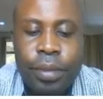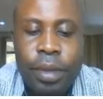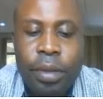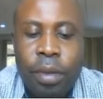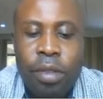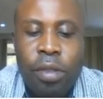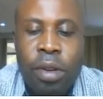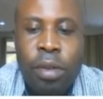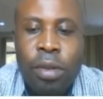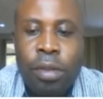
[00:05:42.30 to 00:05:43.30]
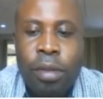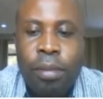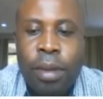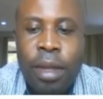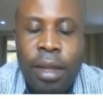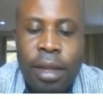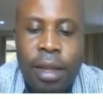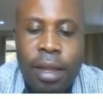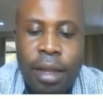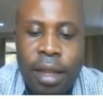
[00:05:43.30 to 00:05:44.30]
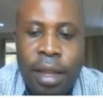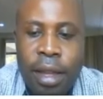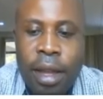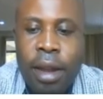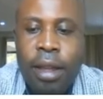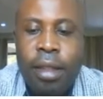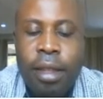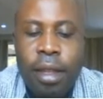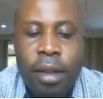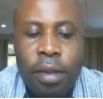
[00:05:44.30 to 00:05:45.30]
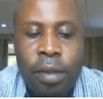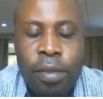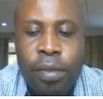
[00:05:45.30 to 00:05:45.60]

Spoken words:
which will also be a character of,